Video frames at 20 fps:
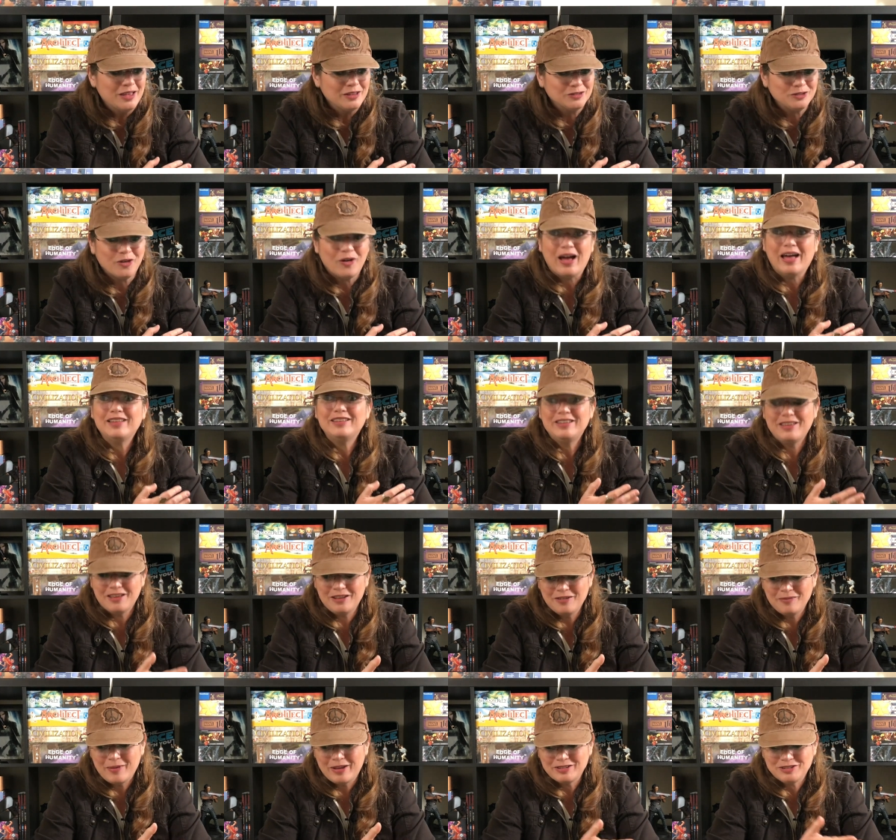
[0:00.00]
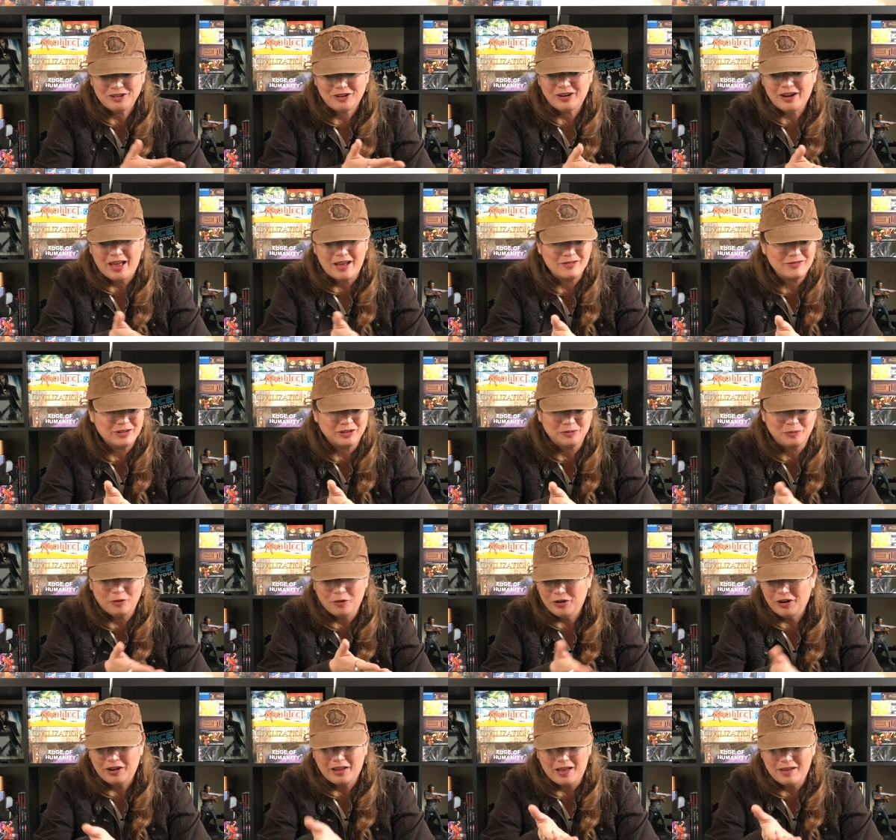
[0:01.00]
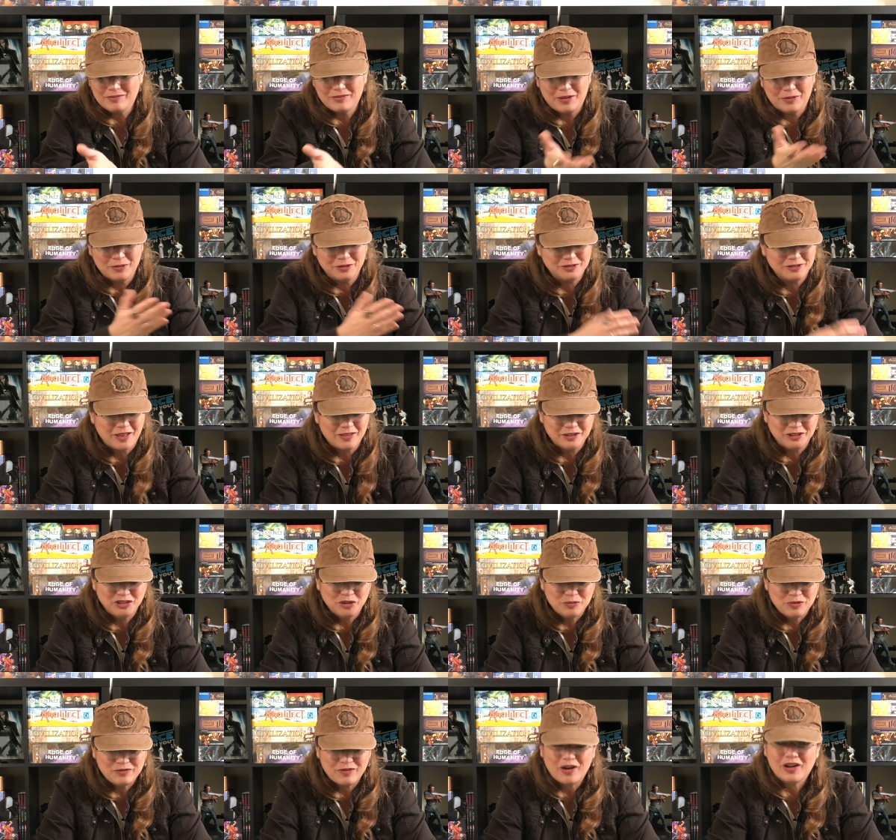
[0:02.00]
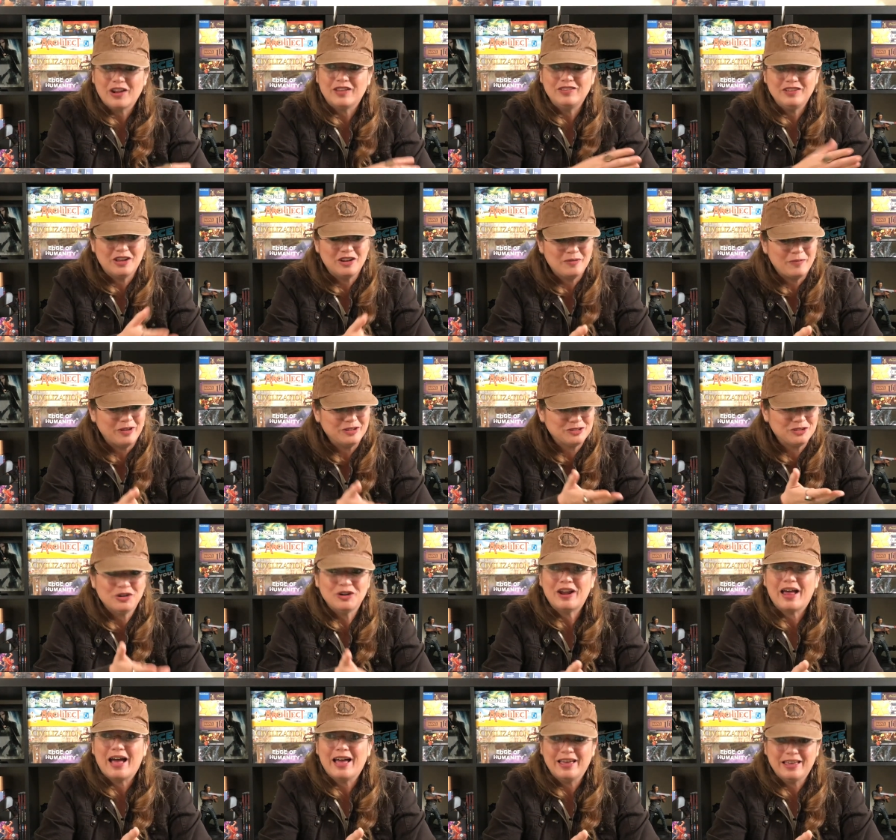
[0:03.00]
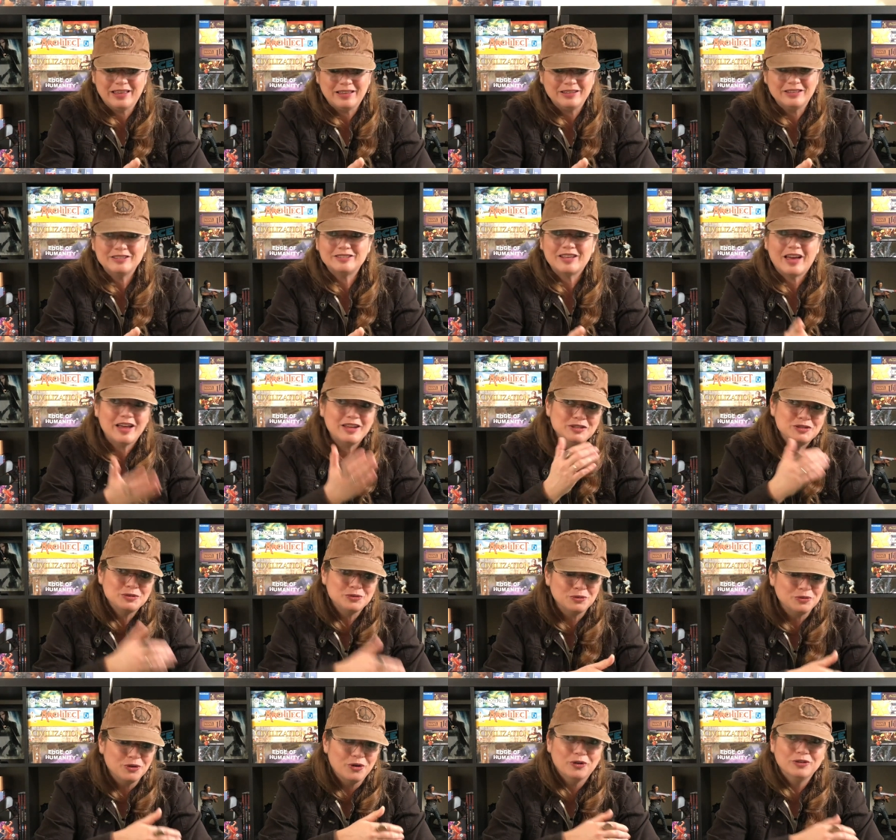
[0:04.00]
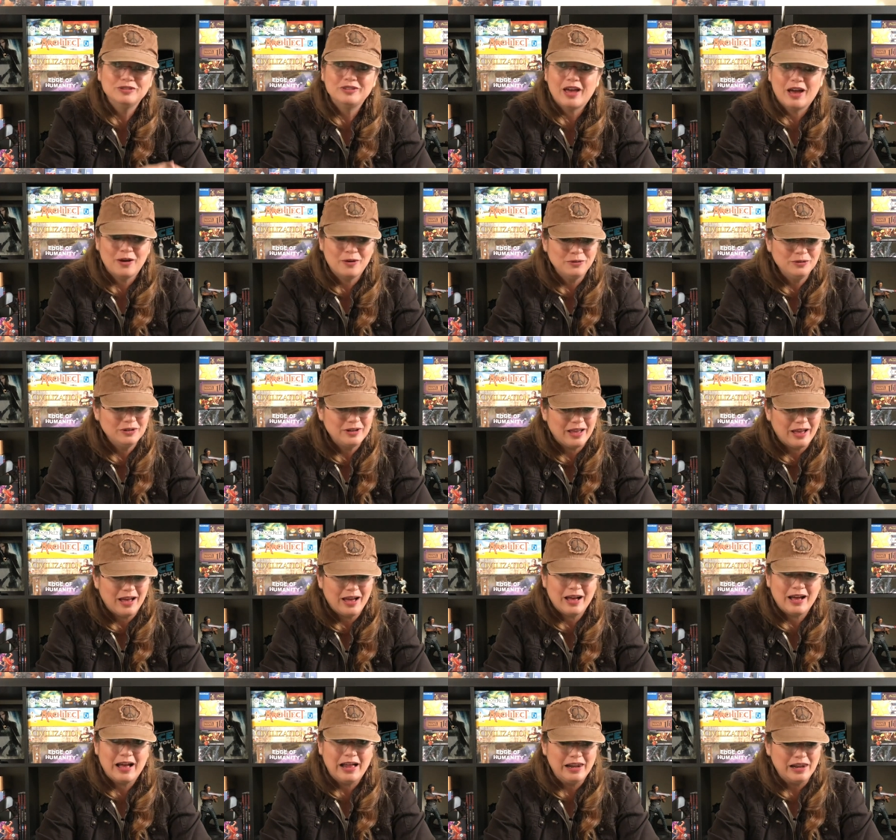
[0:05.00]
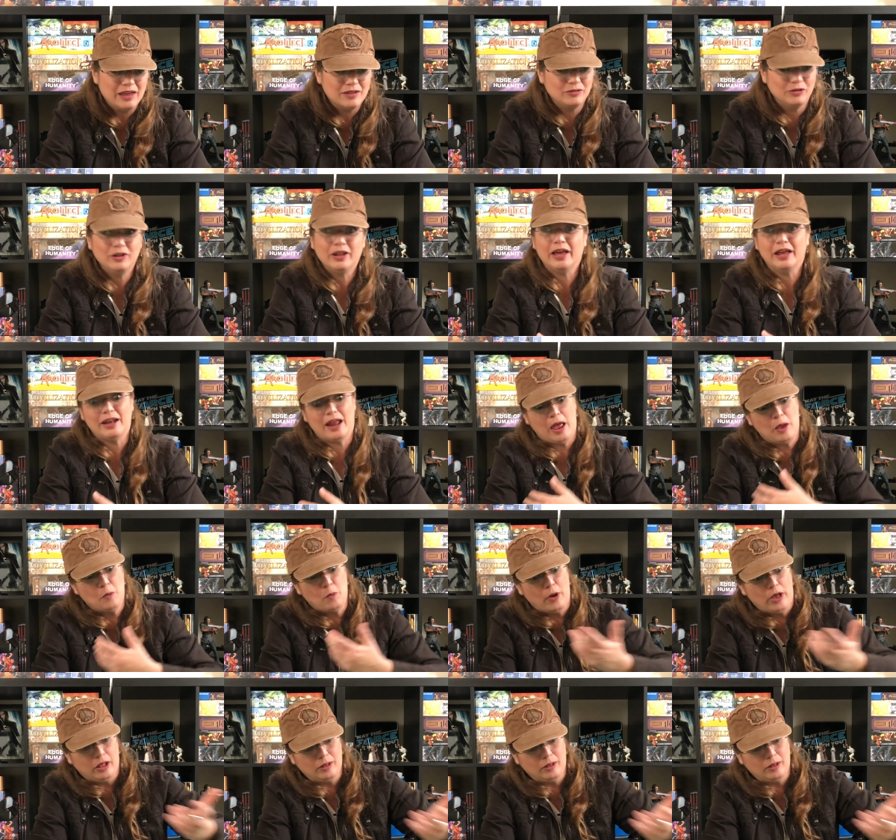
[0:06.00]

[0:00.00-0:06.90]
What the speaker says: So at the end of my turn, I've explored, there was nothing to be found. At the end of my turn, I can decide to go down a level, and I will,